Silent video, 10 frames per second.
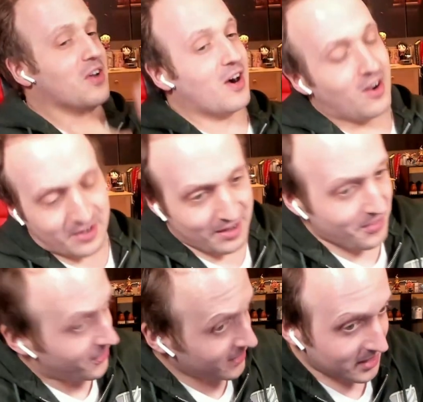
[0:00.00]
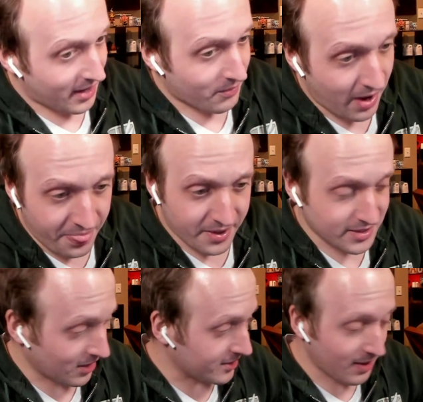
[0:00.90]
Y'all are gonna think that I read
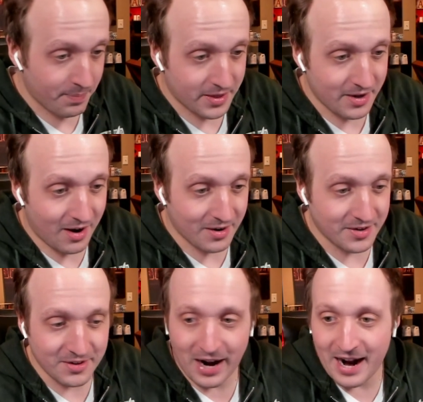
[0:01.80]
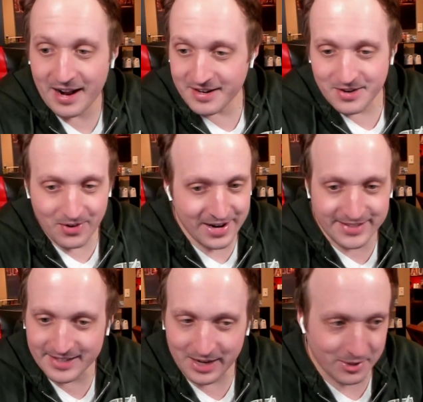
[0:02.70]
this or something. No, dude, I had no
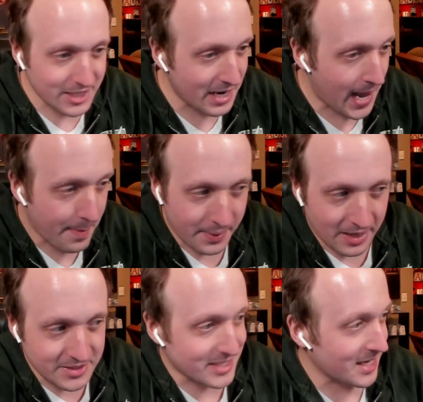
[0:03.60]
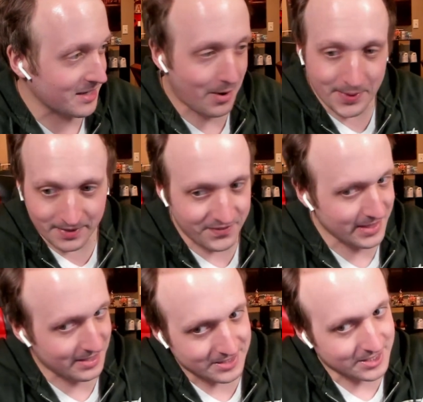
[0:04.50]
idea that was gonna happen. I just said, knowing
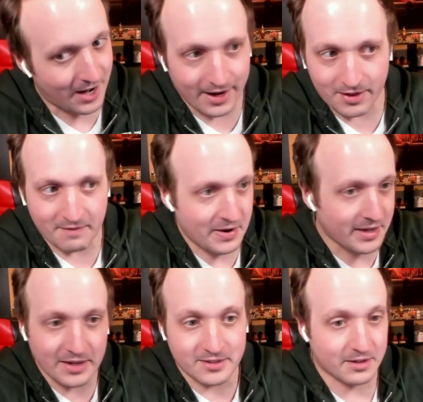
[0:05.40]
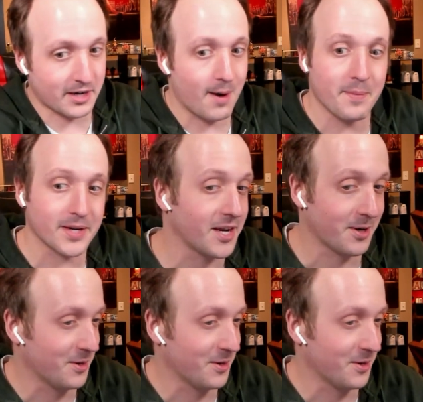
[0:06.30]
Vinland Saga, the Vikings are coming.